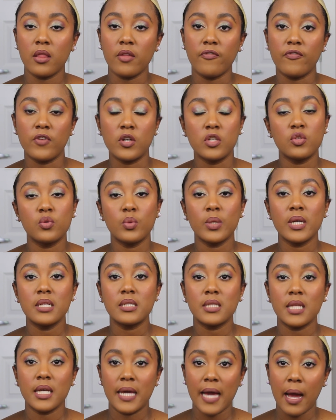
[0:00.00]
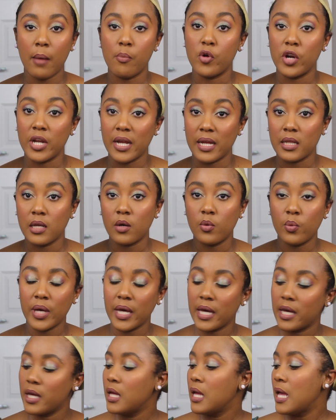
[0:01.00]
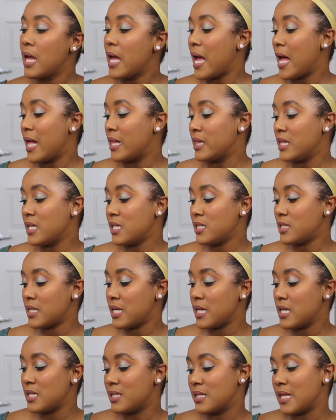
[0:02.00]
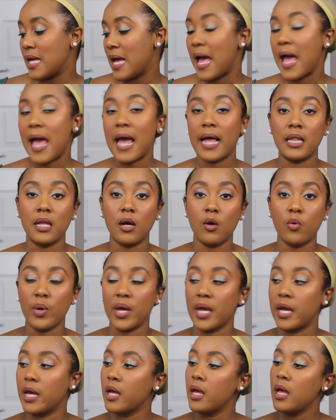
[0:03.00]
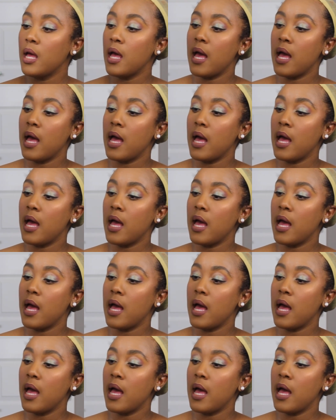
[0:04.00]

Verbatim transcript: The first wig is the Gabriella wig, and this is the Ella wig.